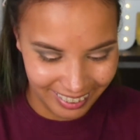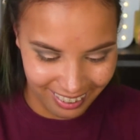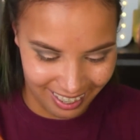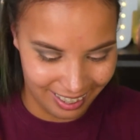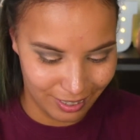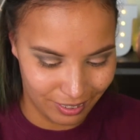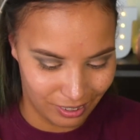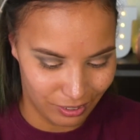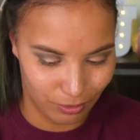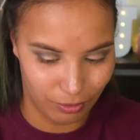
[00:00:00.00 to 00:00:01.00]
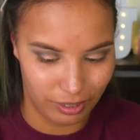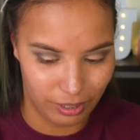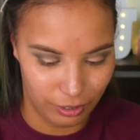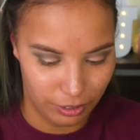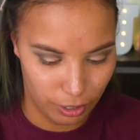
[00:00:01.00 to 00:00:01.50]
I know that's a really
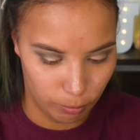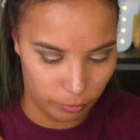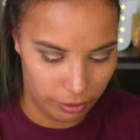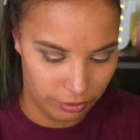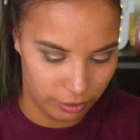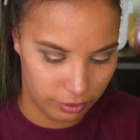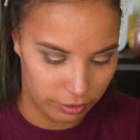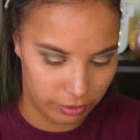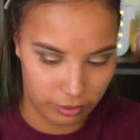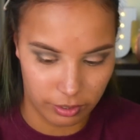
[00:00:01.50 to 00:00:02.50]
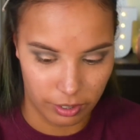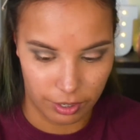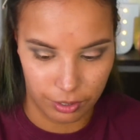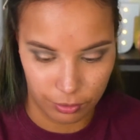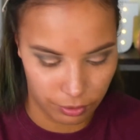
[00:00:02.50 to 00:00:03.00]
dumb reason to not
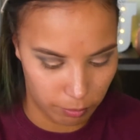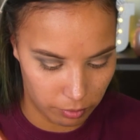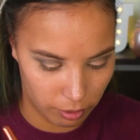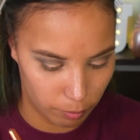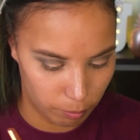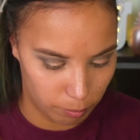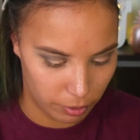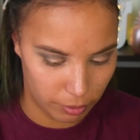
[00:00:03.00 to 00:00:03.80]
use something, but